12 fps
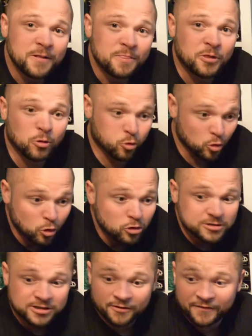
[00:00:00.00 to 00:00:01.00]
The
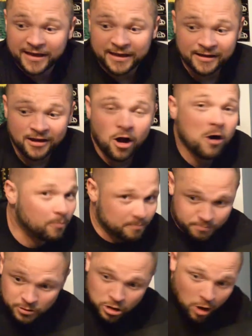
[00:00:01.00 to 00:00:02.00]
rules of it, oh,
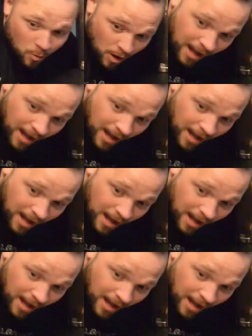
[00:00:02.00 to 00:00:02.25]
you know what?